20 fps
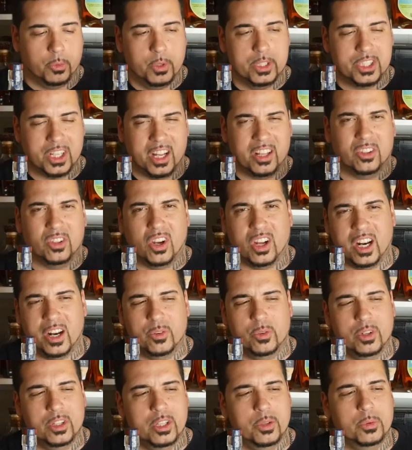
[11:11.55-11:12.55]
which I thought I
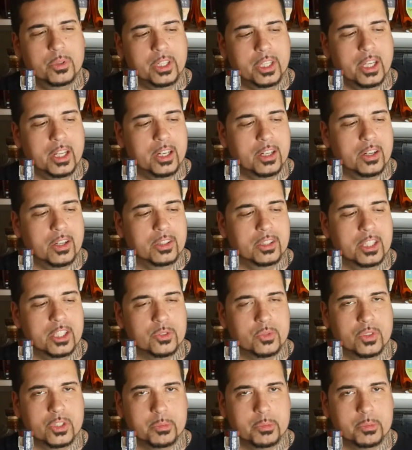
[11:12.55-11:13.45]
really would get it on this one,